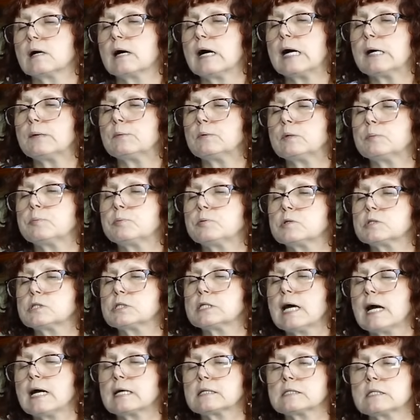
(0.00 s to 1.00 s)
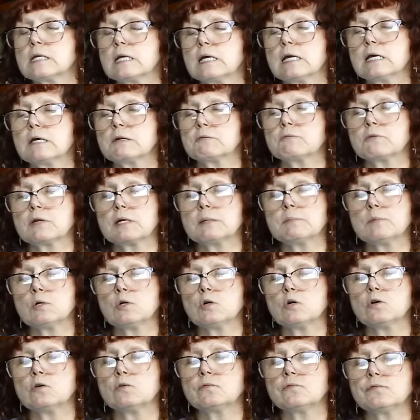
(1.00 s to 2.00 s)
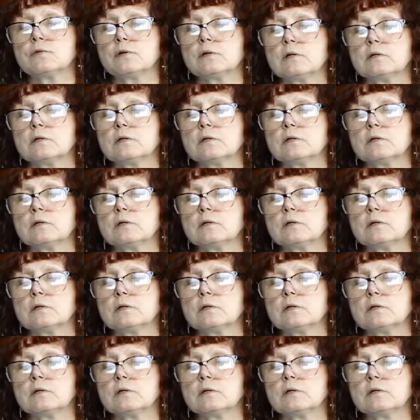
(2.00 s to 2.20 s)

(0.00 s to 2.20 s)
I will protect and remove